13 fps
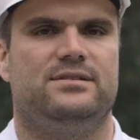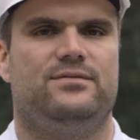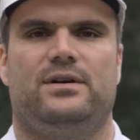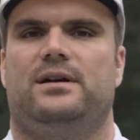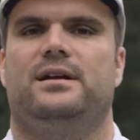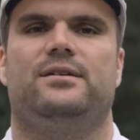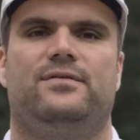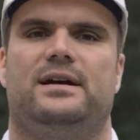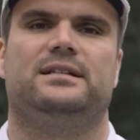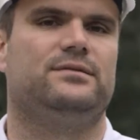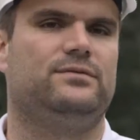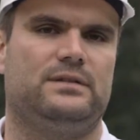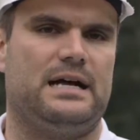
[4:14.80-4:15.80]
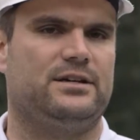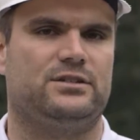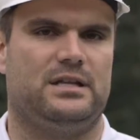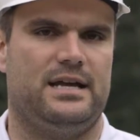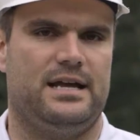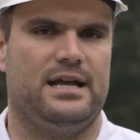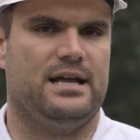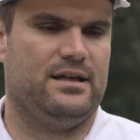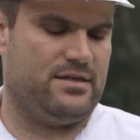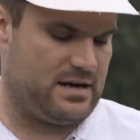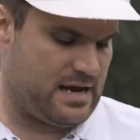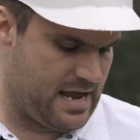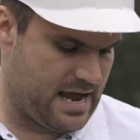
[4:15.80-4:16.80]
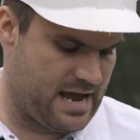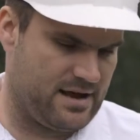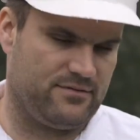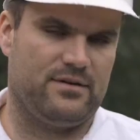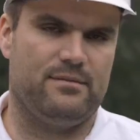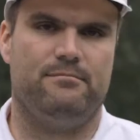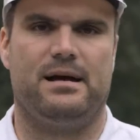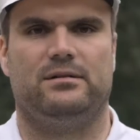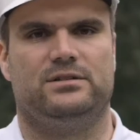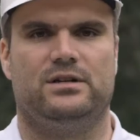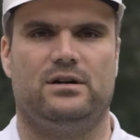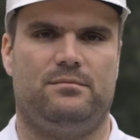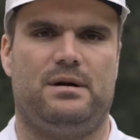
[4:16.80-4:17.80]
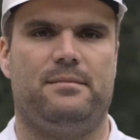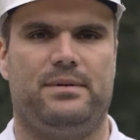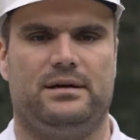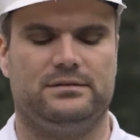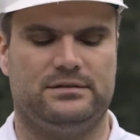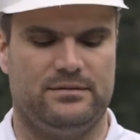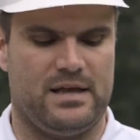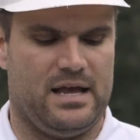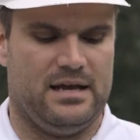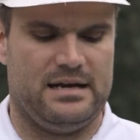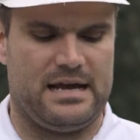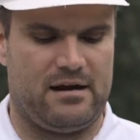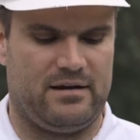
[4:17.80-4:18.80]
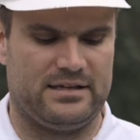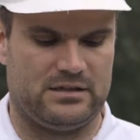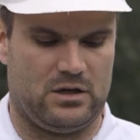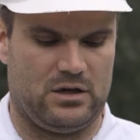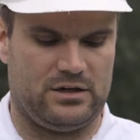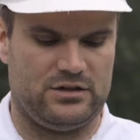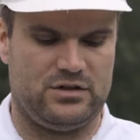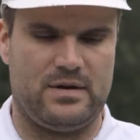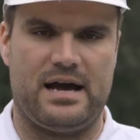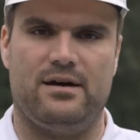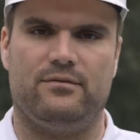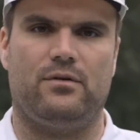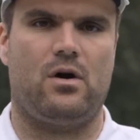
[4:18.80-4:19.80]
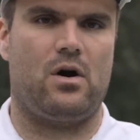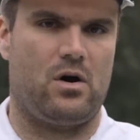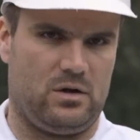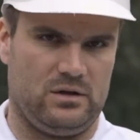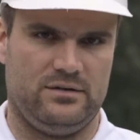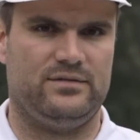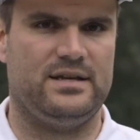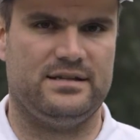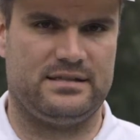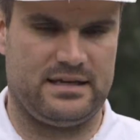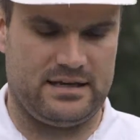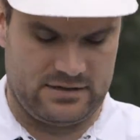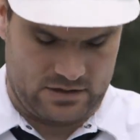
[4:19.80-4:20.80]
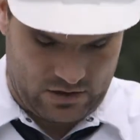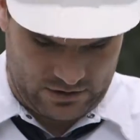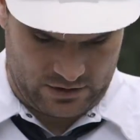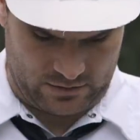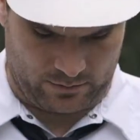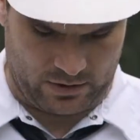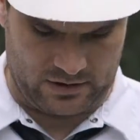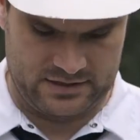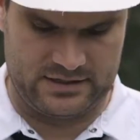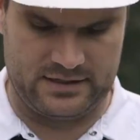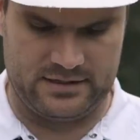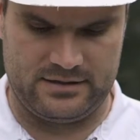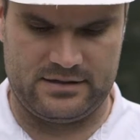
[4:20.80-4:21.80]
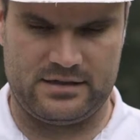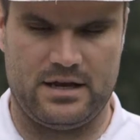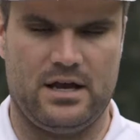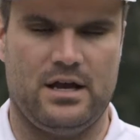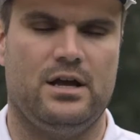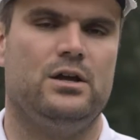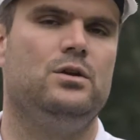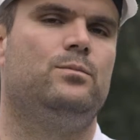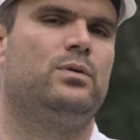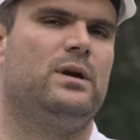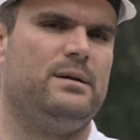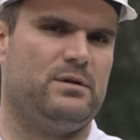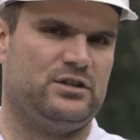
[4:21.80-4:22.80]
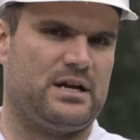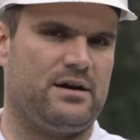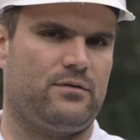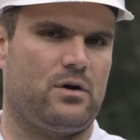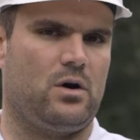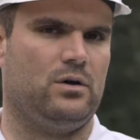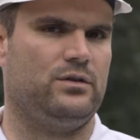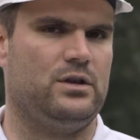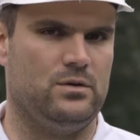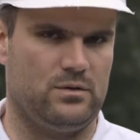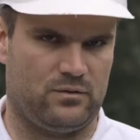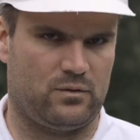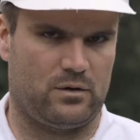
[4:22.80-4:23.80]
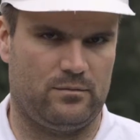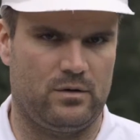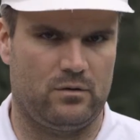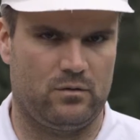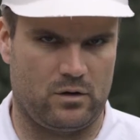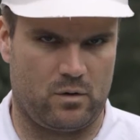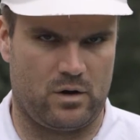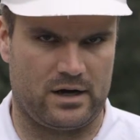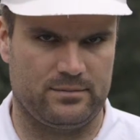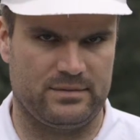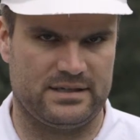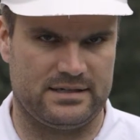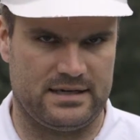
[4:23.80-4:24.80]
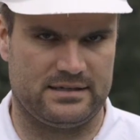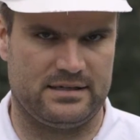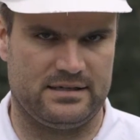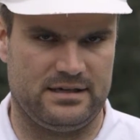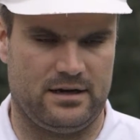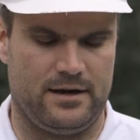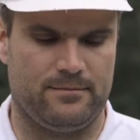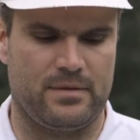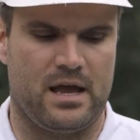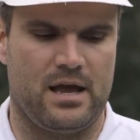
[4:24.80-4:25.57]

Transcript: a very effective flashlight that I have mounted on my belt. Now, as long as you have all of these things on your persons, you pretty much have all the uniform requirements necessary.